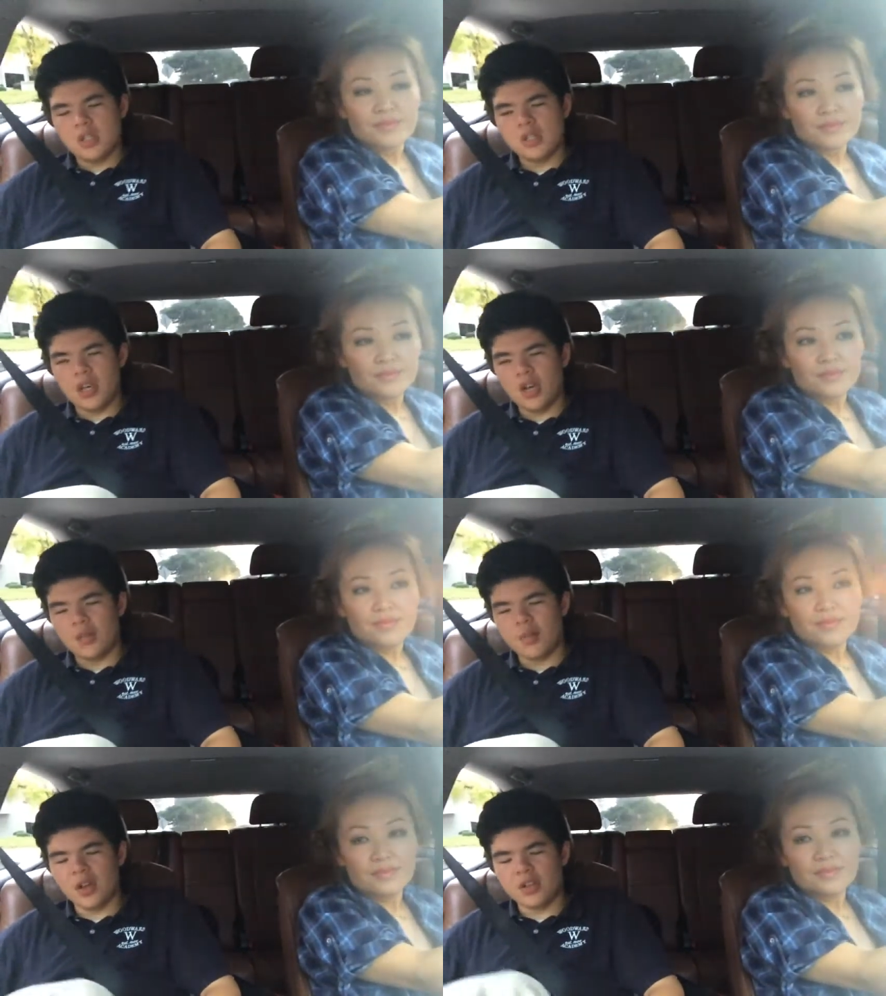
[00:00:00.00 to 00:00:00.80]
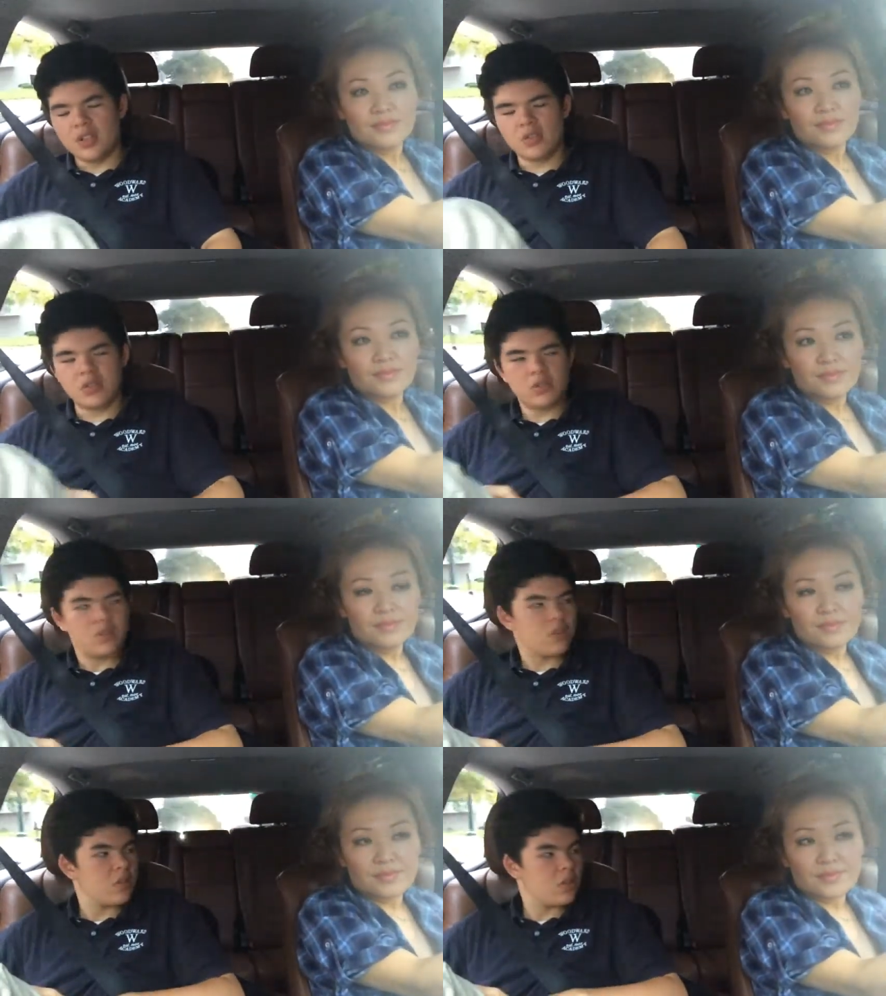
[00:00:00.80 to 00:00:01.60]
Speaker 1: Not all my
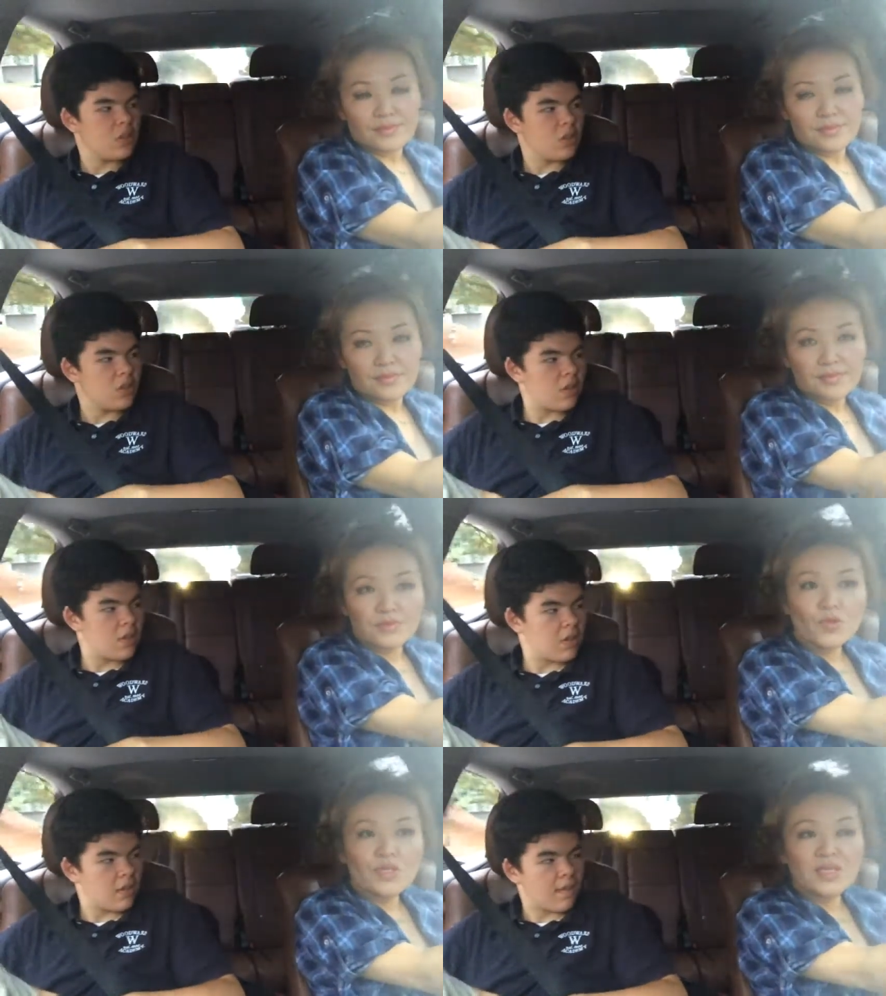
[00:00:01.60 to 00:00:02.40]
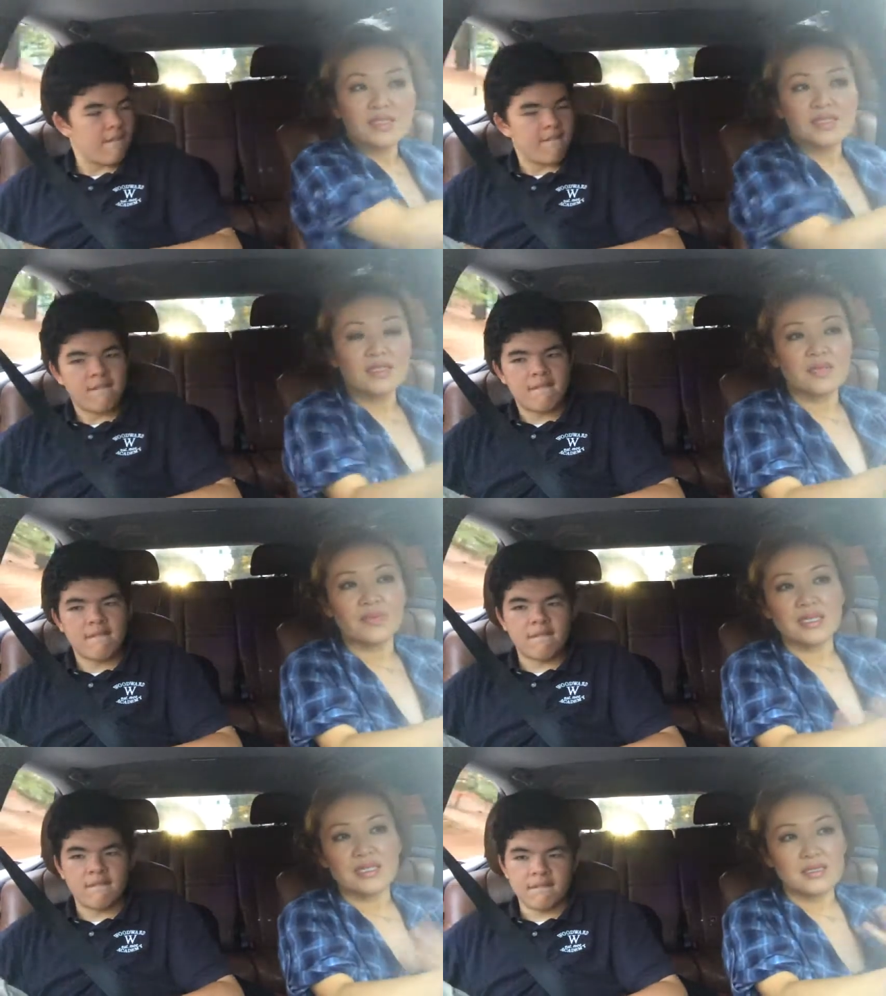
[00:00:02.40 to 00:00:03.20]
teachers.
Speaker 2: Well, let's think
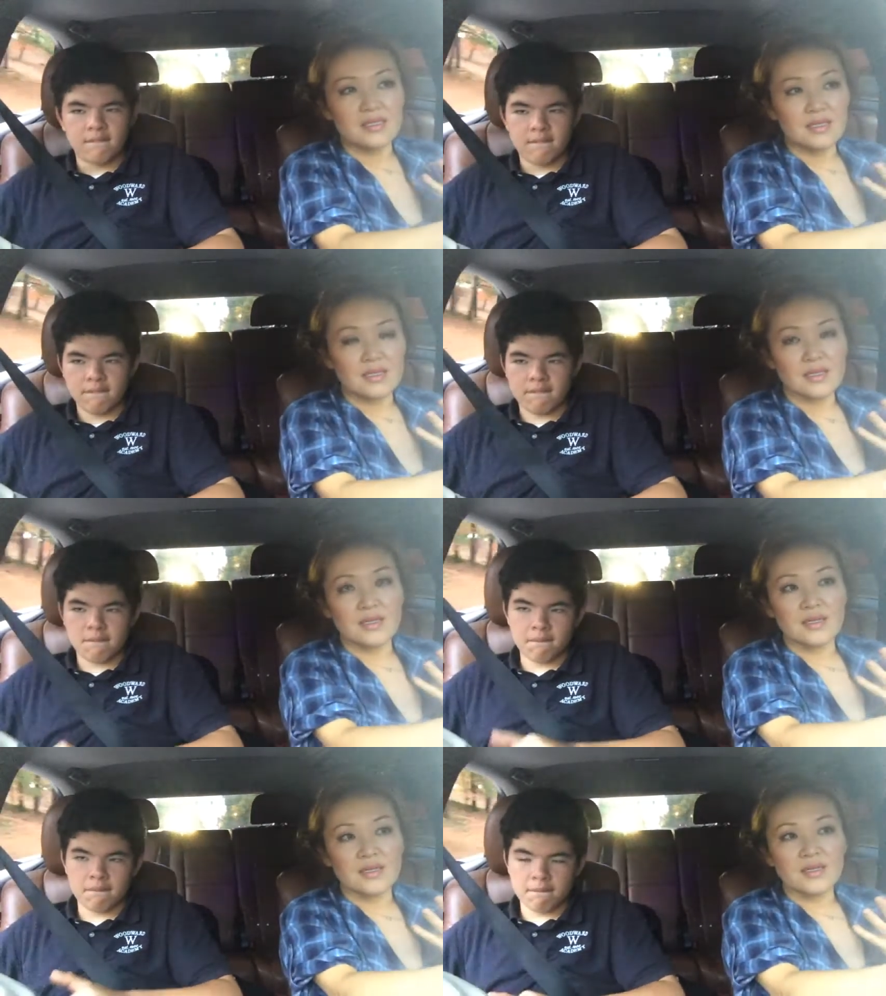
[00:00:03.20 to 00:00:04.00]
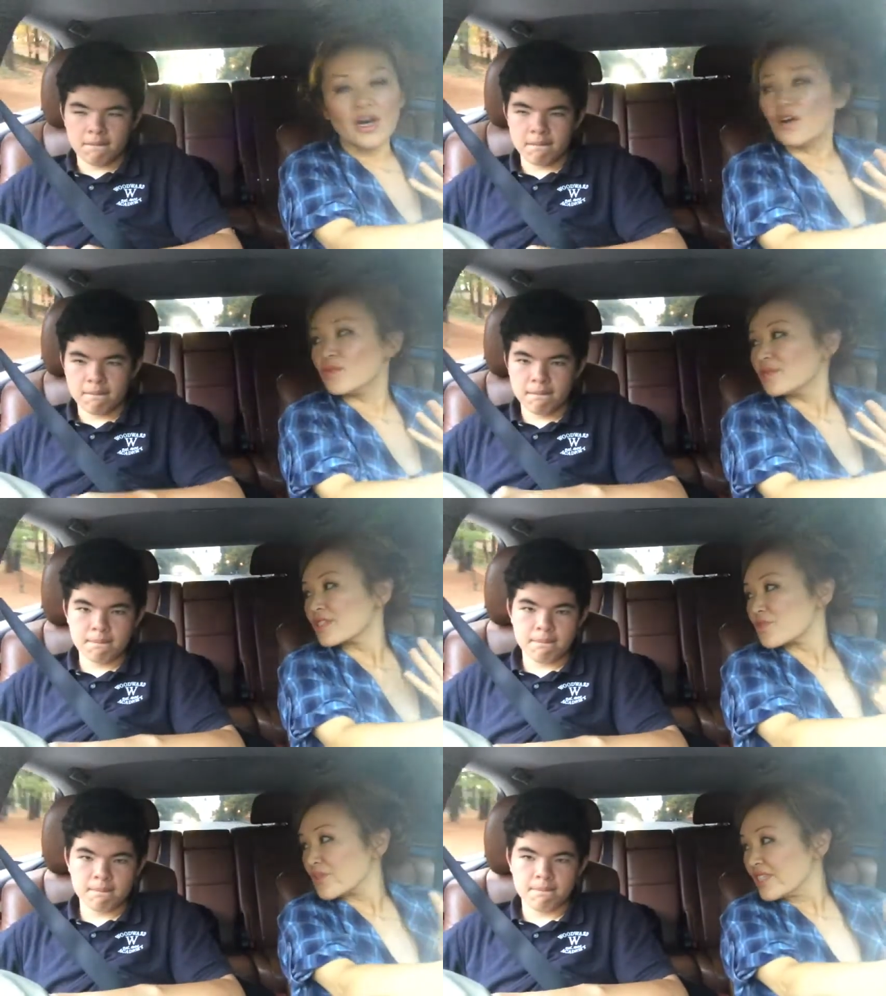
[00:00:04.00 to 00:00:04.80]
about it. Uh, oh,
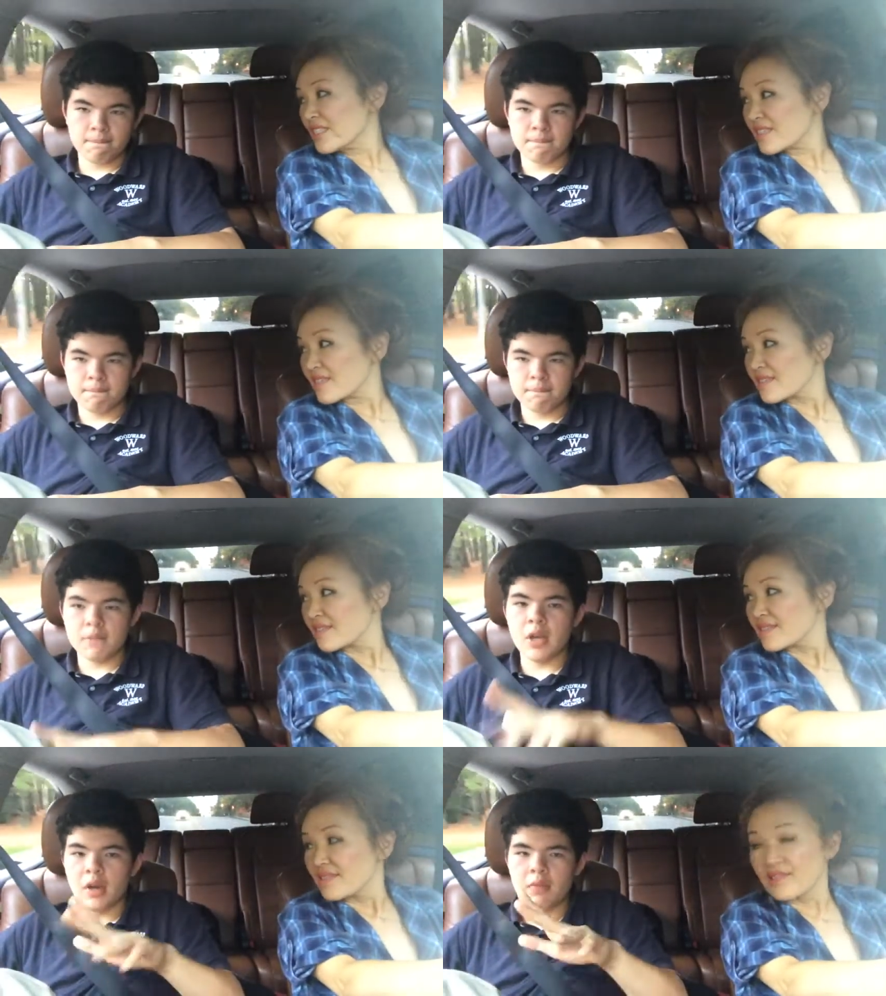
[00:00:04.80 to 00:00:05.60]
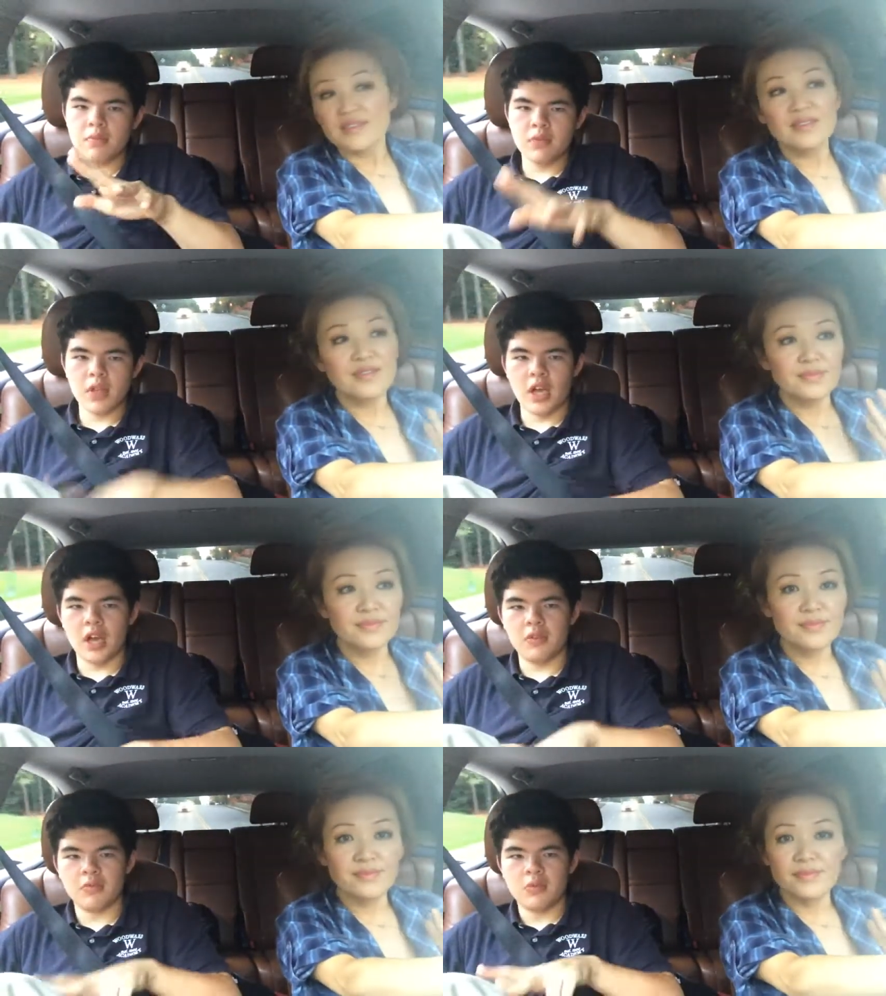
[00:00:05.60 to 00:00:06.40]
Mr. Prince?
Speaker 1: No,
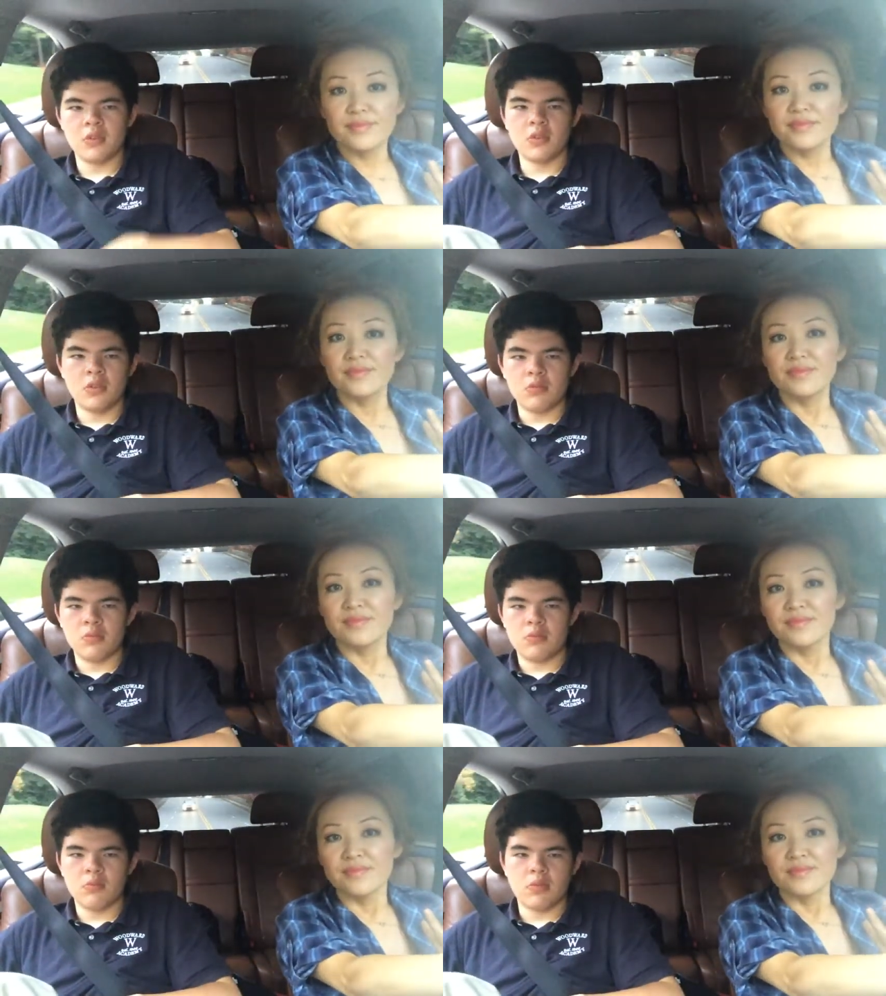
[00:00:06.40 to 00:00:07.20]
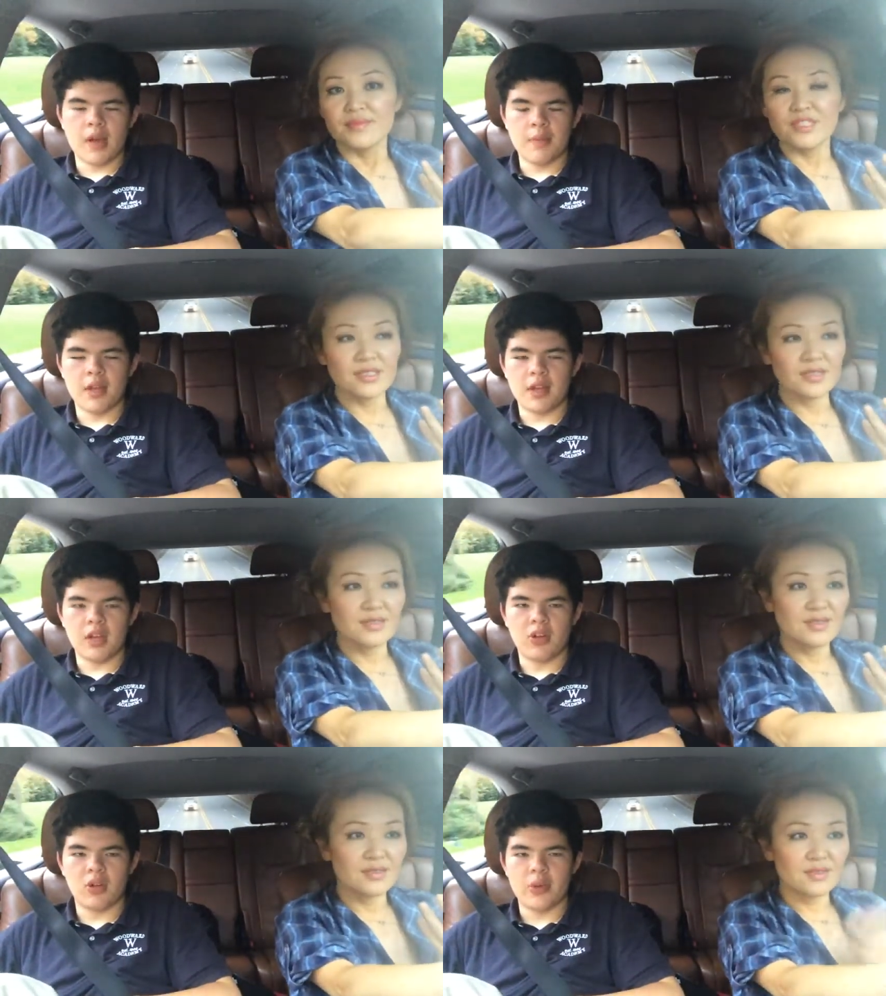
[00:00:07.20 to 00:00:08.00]
no. I'm not
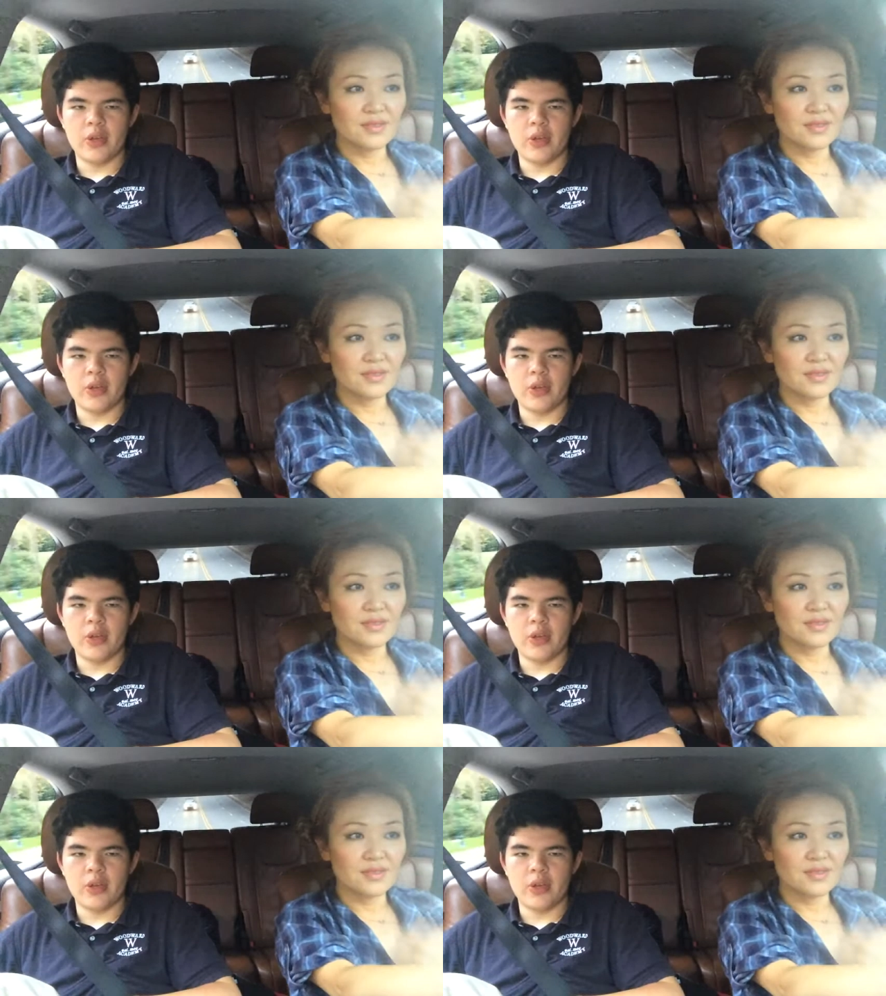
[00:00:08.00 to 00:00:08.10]
counting him